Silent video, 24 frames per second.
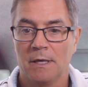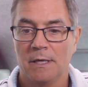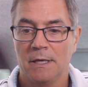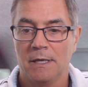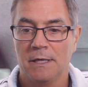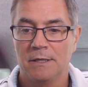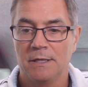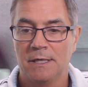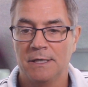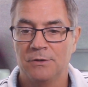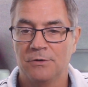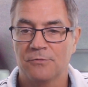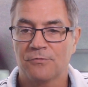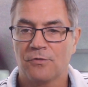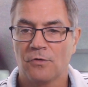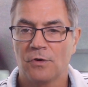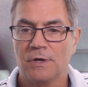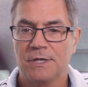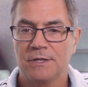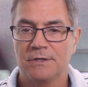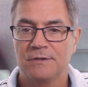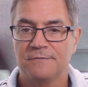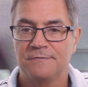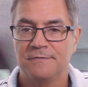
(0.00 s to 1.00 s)
In the
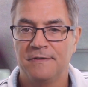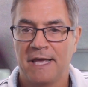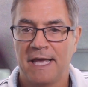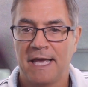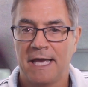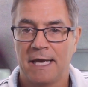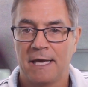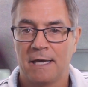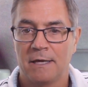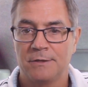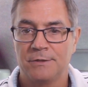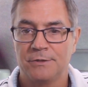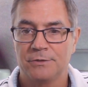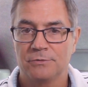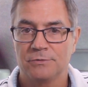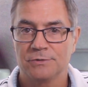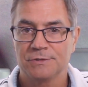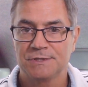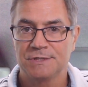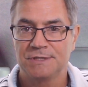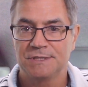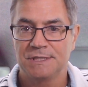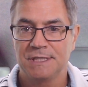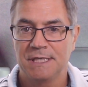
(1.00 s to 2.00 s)
front of the van, you'll
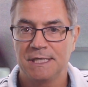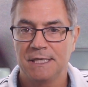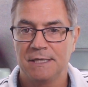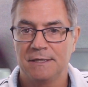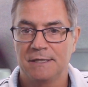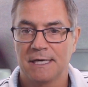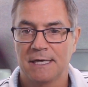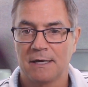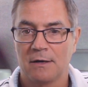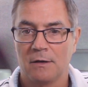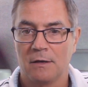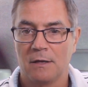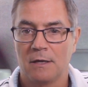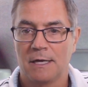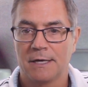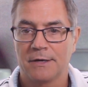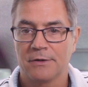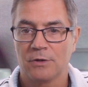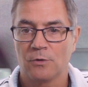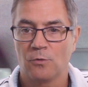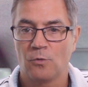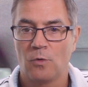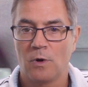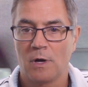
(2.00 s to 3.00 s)
see that a lot
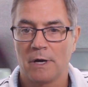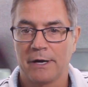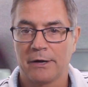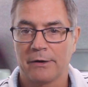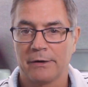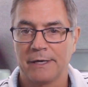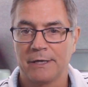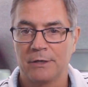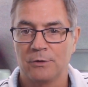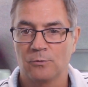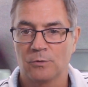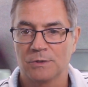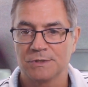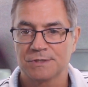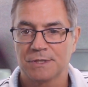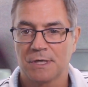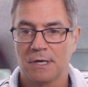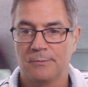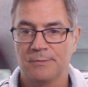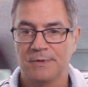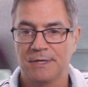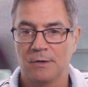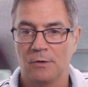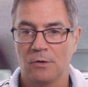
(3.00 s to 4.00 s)
of the wiring was
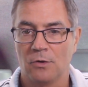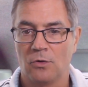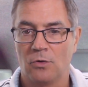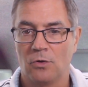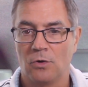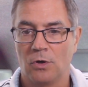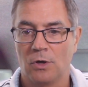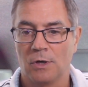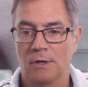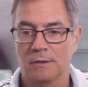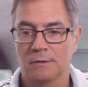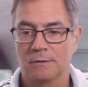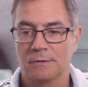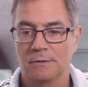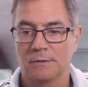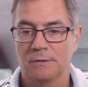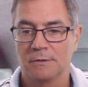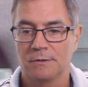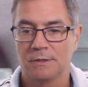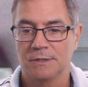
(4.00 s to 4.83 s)
coming along.